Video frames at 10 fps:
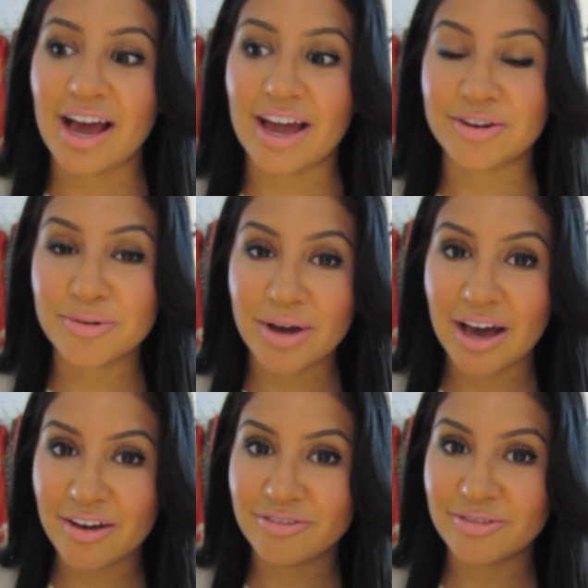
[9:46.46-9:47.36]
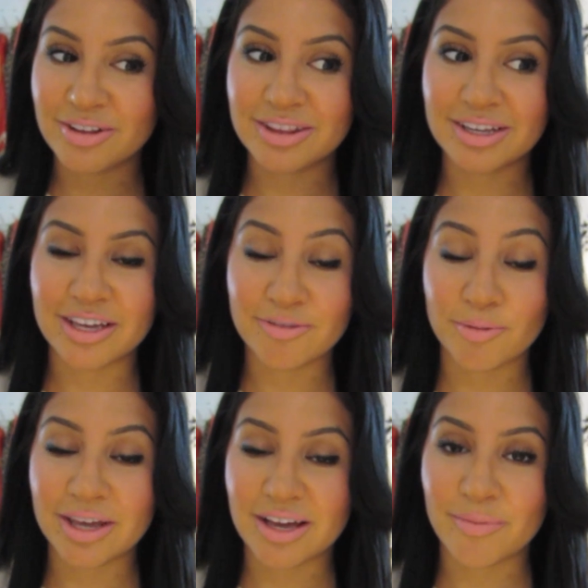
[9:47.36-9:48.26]
I do have the
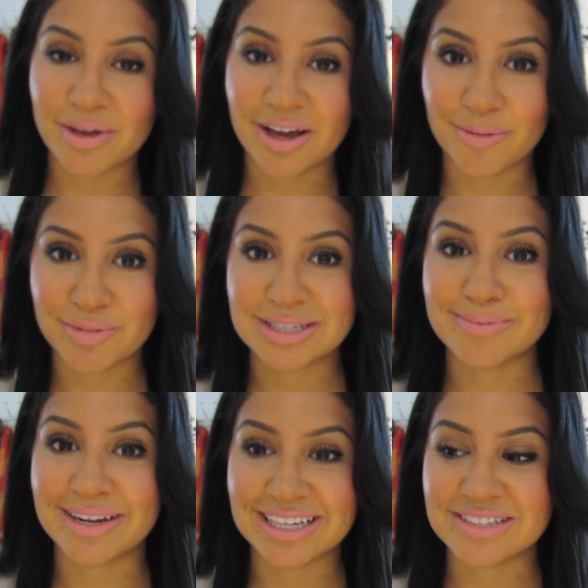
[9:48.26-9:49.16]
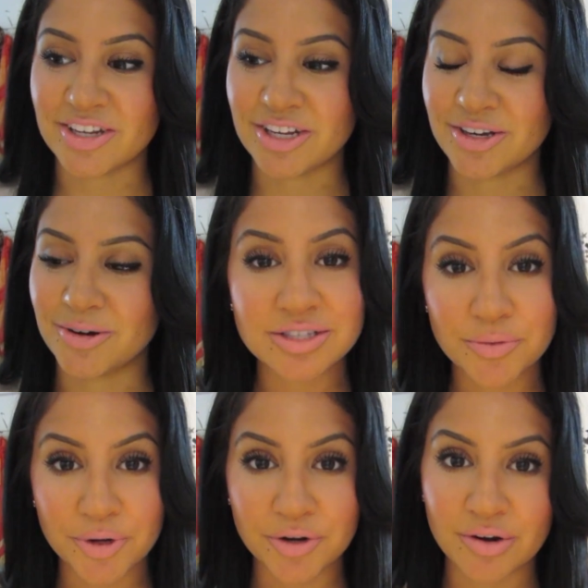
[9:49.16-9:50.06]
giveaway coming up. That's my next video. If you are
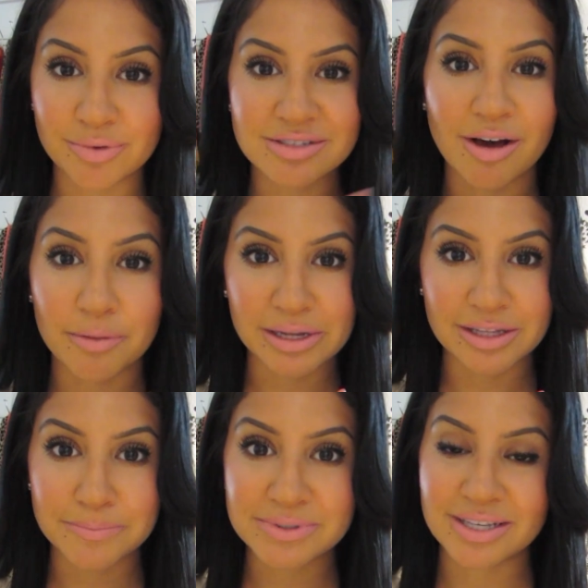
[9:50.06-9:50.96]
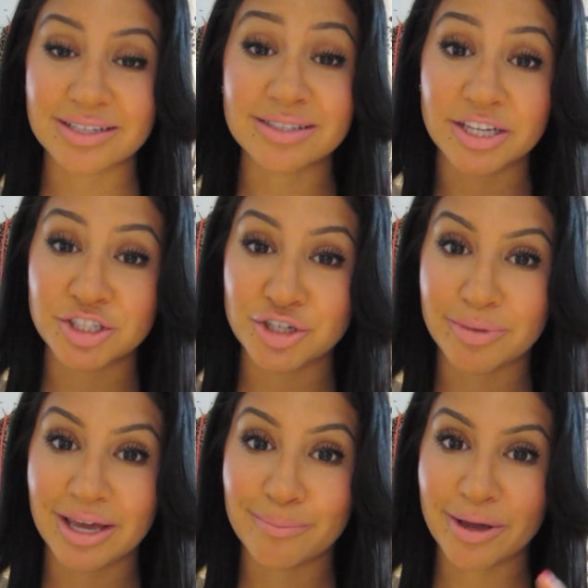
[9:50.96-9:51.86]
wondering what's on my lips, it is Saint
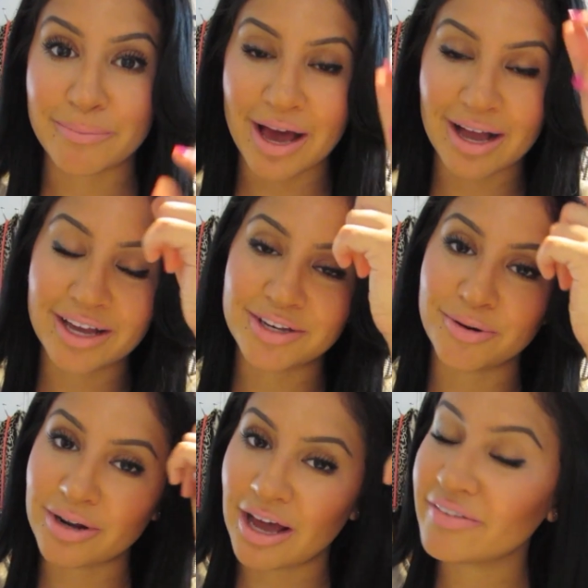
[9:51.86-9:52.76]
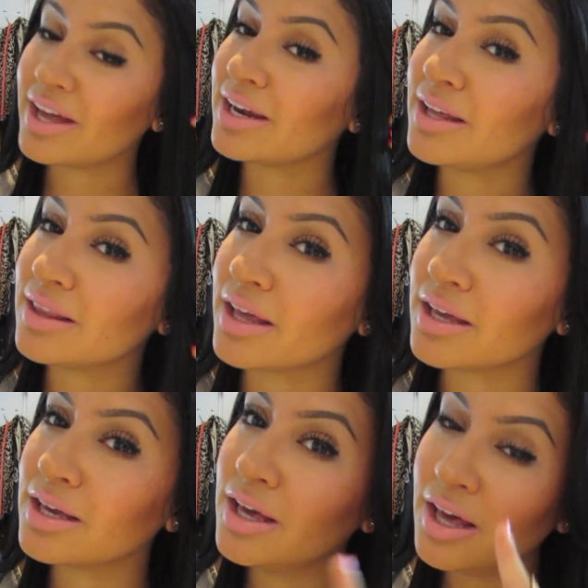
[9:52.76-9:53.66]
Germain by MAC. I don't have any
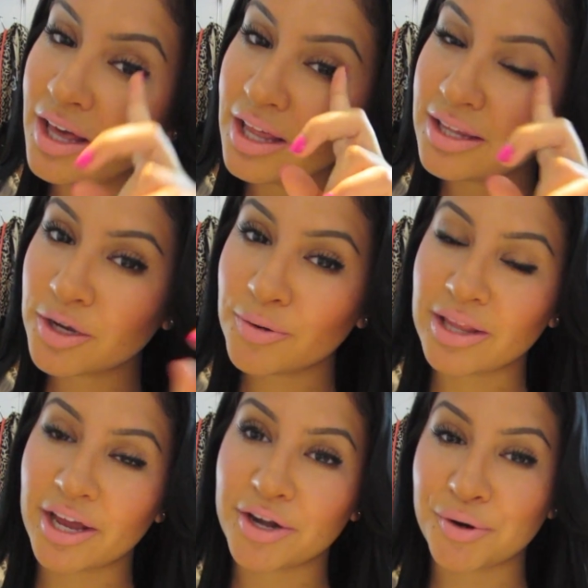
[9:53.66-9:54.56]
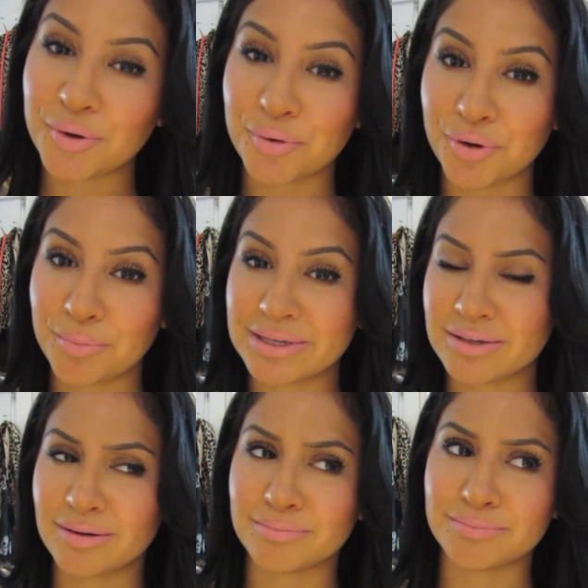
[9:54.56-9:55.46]
like liquid liner or my,
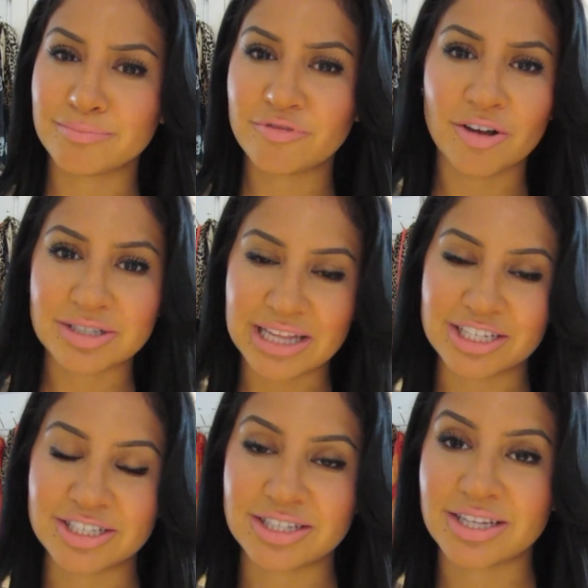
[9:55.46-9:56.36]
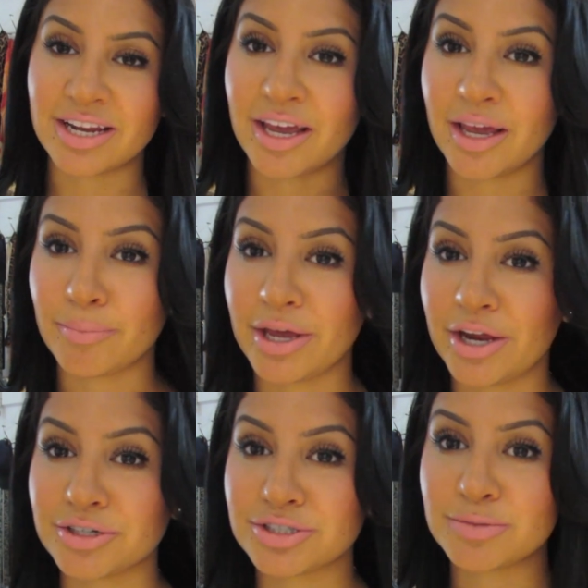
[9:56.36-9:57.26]
um, false lashes today. My
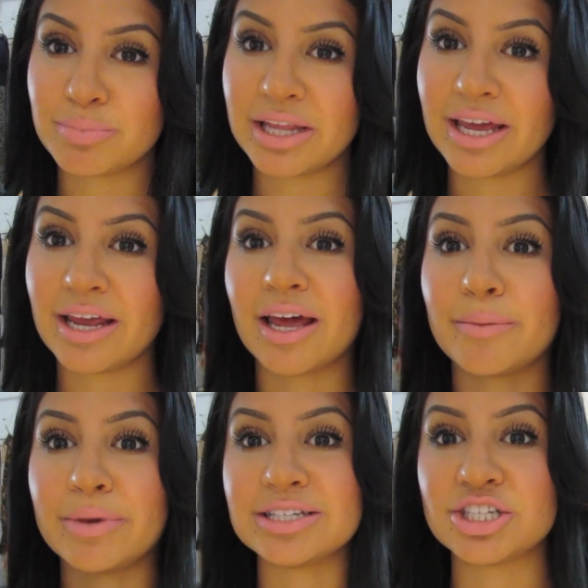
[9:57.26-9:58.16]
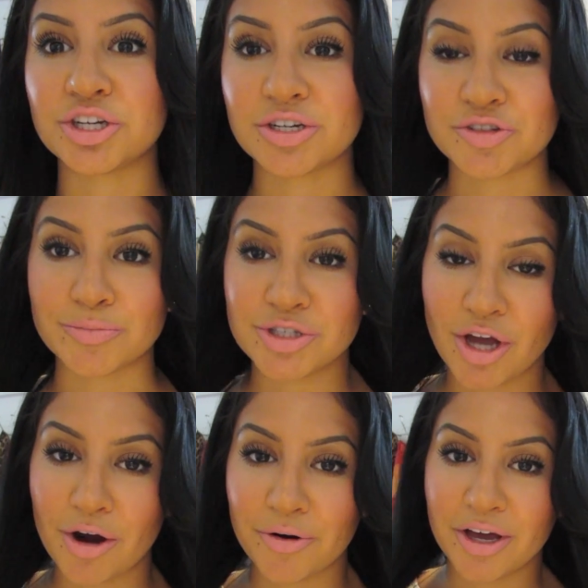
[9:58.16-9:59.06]
hair is just plain and my shirt is from
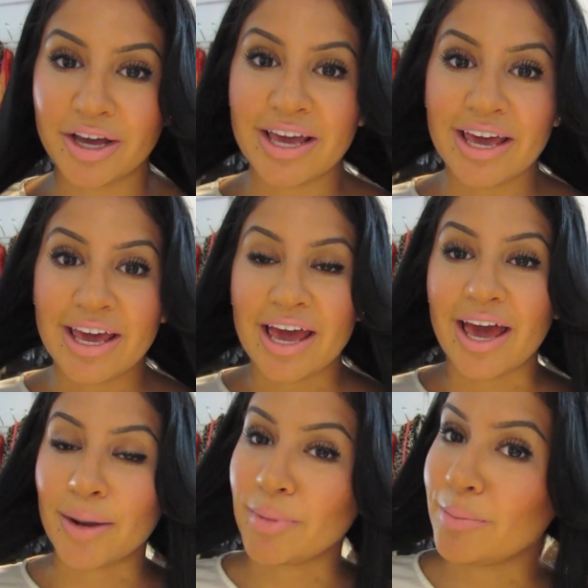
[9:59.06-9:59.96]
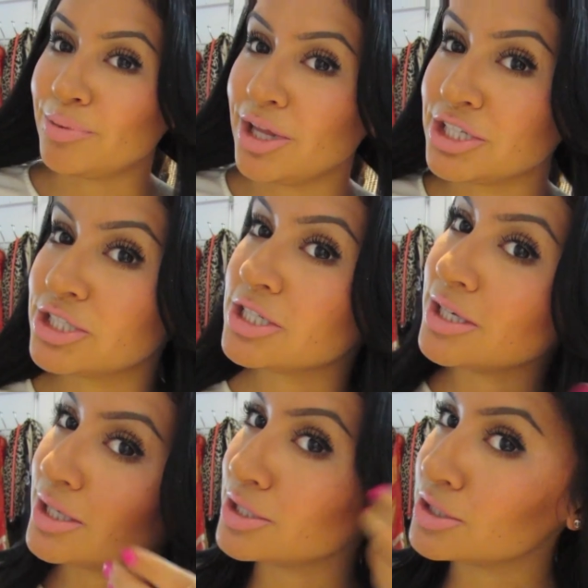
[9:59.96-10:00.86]
Zara and my blush
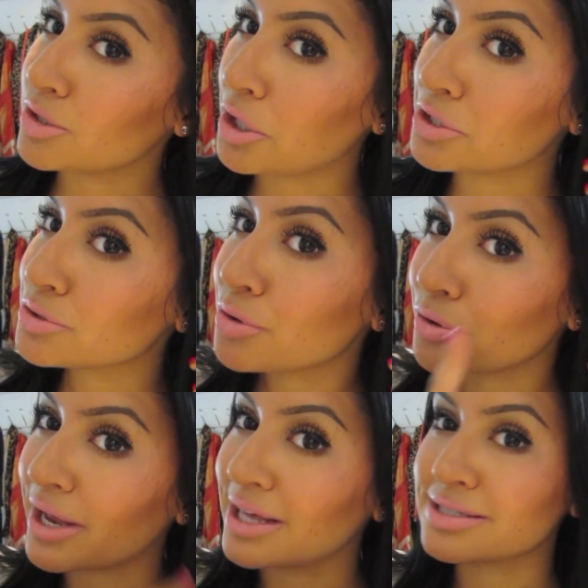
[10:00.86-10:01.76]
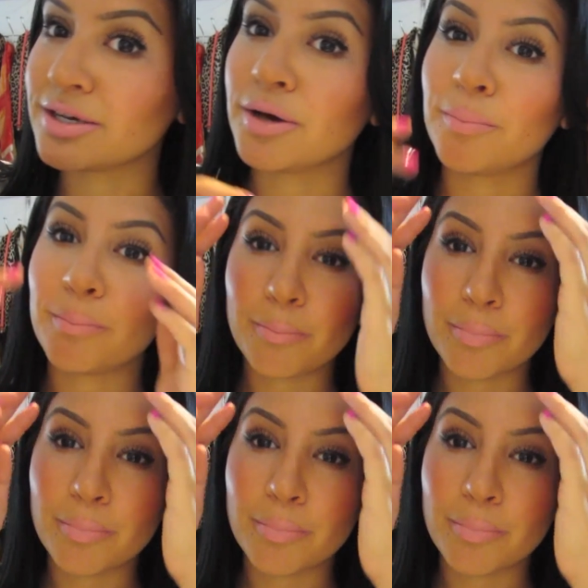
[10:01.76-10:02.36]
is NARS Orgasm